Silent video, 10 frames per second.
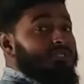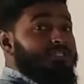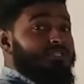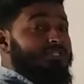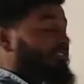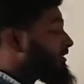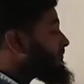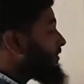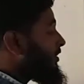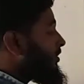This is the
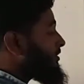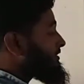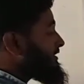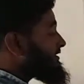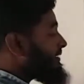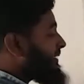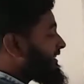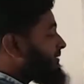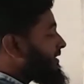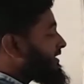logic, this is the
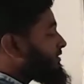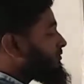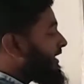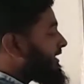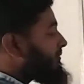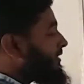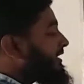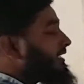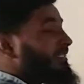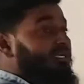mathematics to that number,
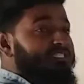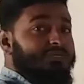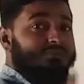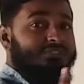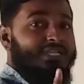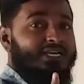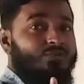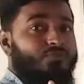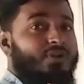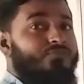that subtract
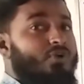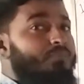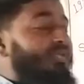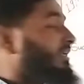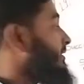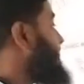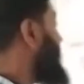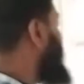1 from that number.